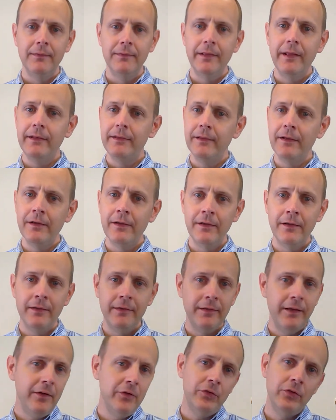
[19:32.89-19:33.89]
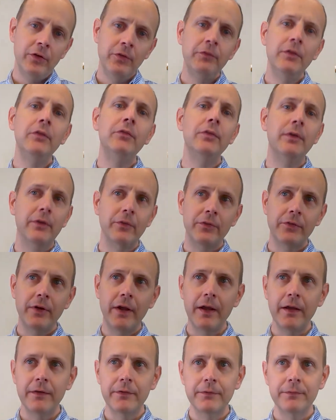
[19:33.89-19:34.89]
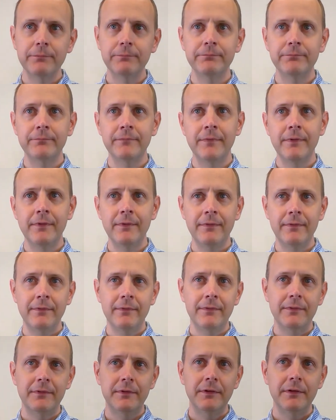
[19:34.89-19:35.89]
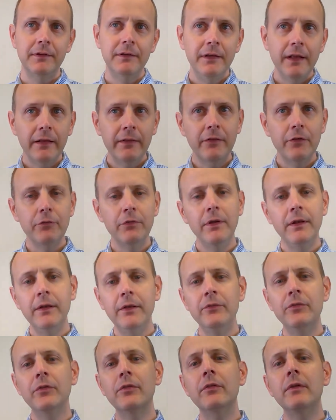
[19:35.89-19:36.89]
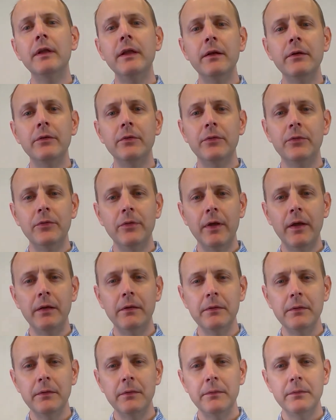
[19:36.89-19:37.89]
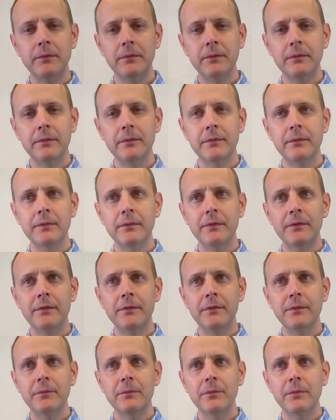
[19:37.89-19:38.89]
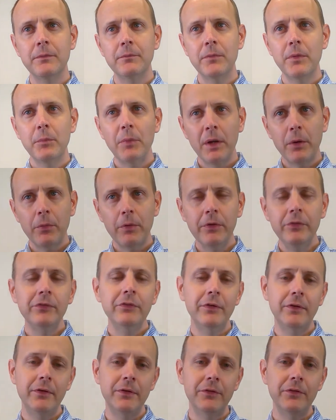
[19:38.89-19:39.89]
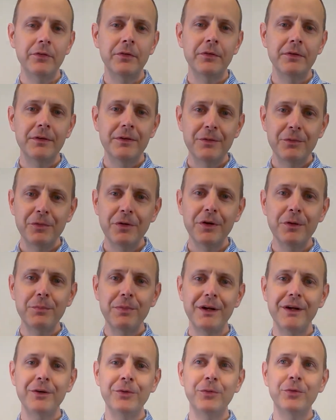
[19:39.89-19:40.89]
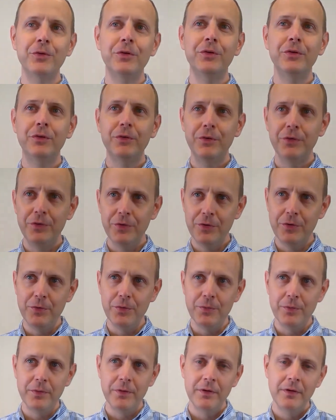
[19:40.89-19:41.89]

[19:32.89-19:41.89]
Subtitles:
Let the nation of Israel say it. Let the religious leaders say it. But my question is, what about you?